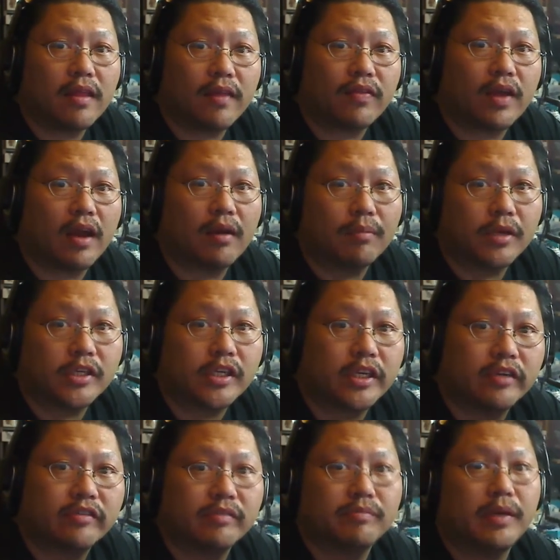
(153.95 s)
that the airbrush
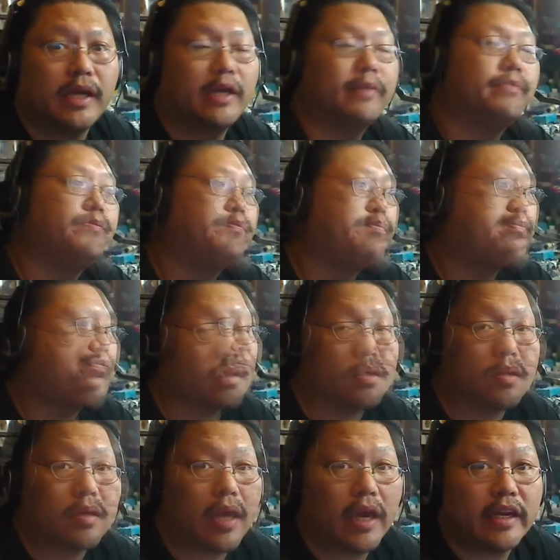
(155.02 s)
gives me. So again,